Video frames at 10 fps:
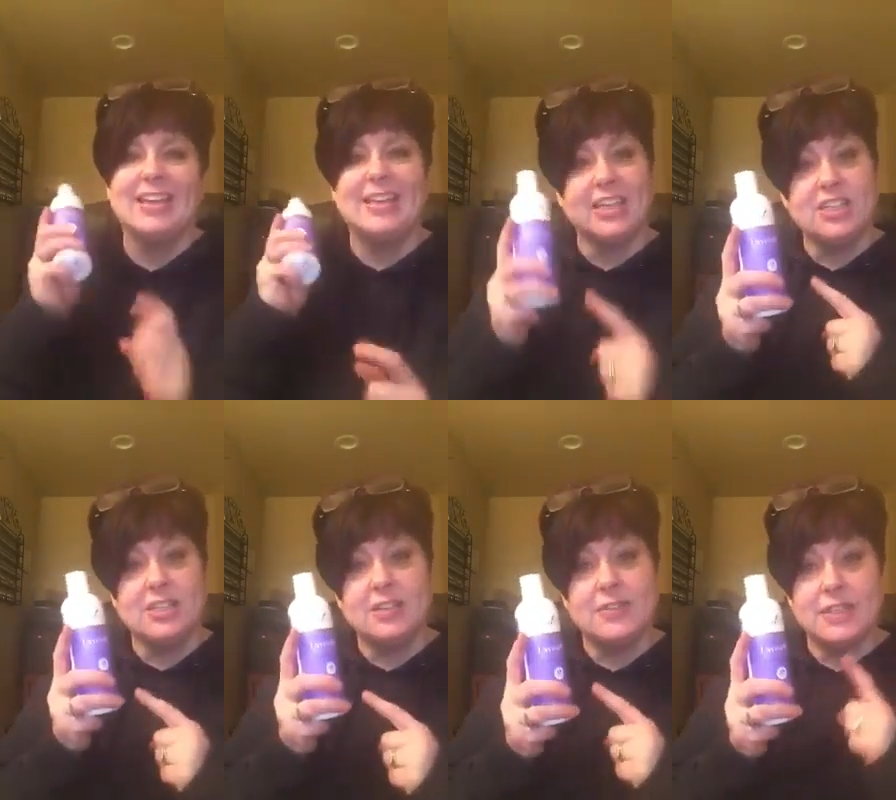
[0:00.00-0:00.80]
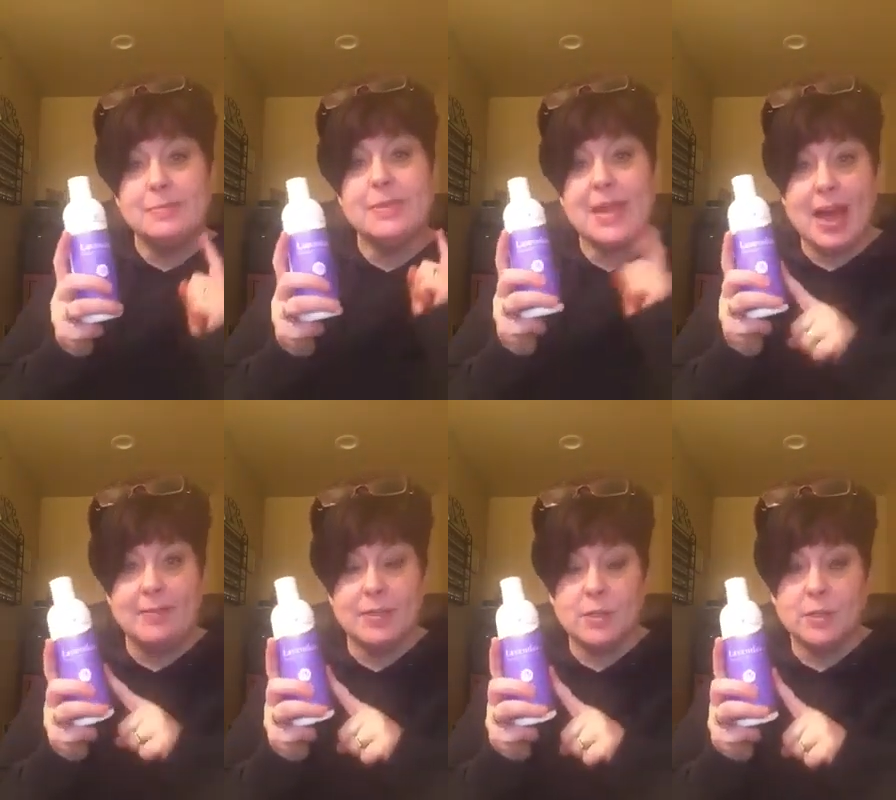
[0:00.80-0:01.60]
get yourself some
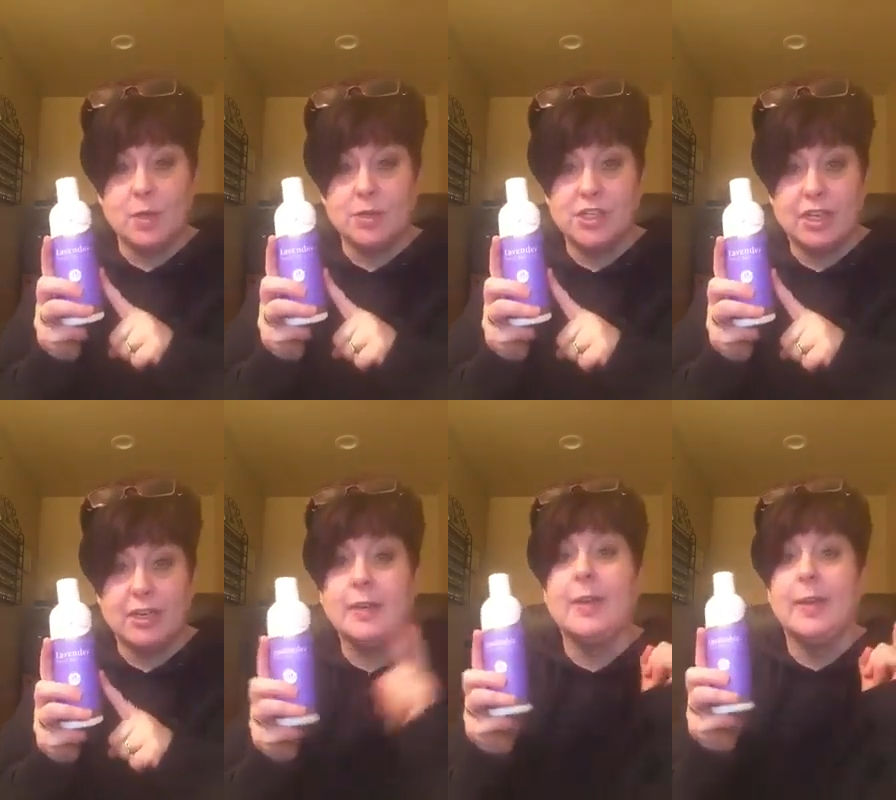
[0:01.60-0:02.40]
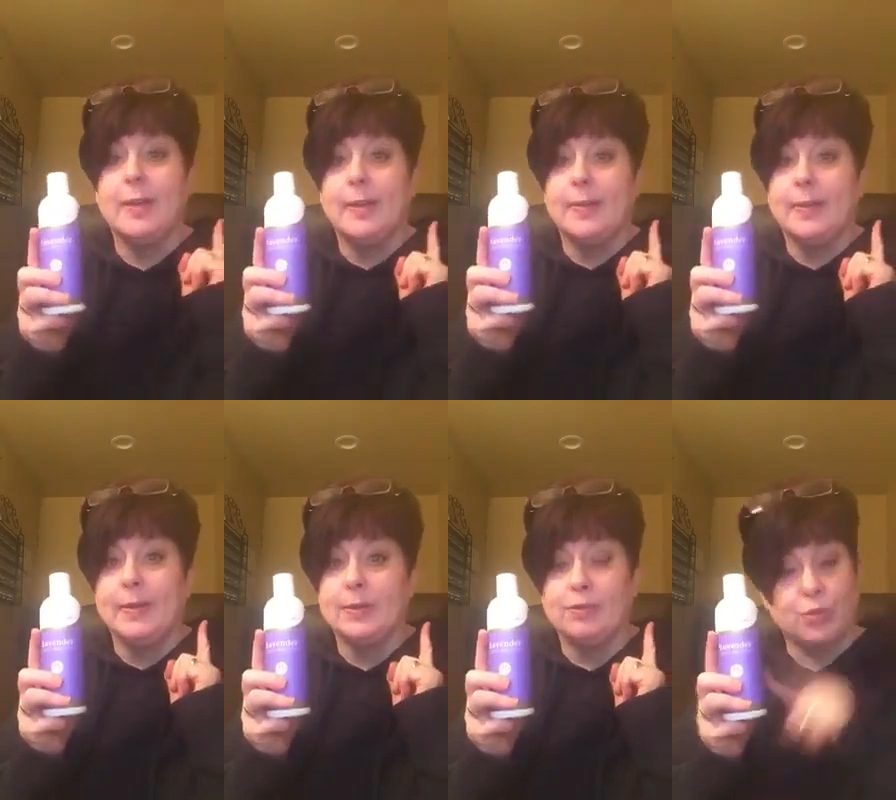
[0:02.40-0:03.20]
lavender lotion
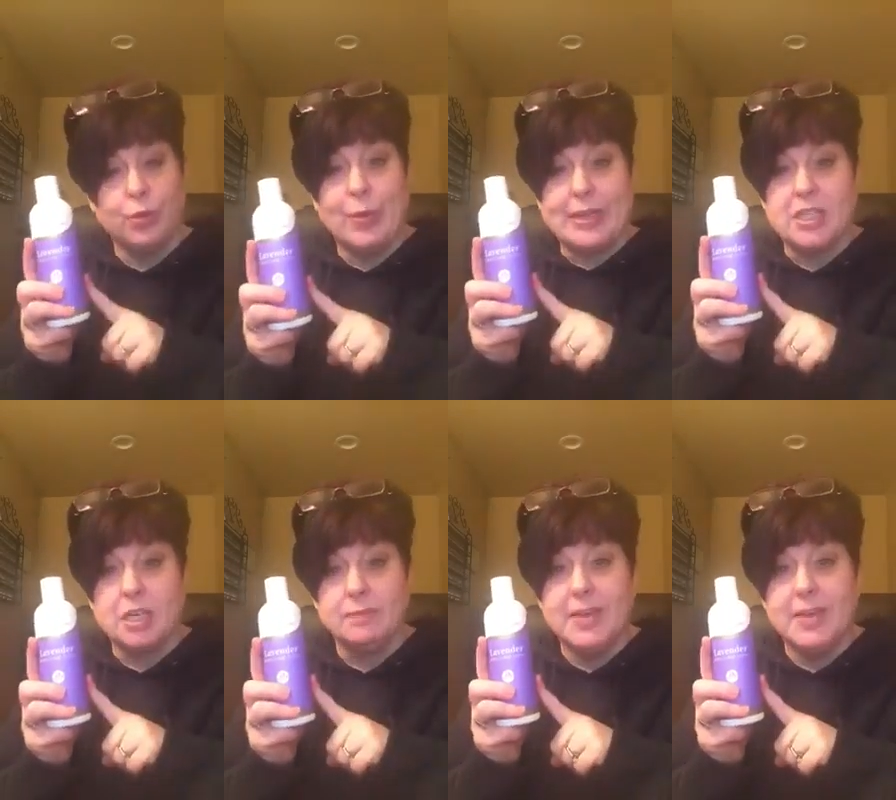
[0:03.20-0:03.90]
through the winter.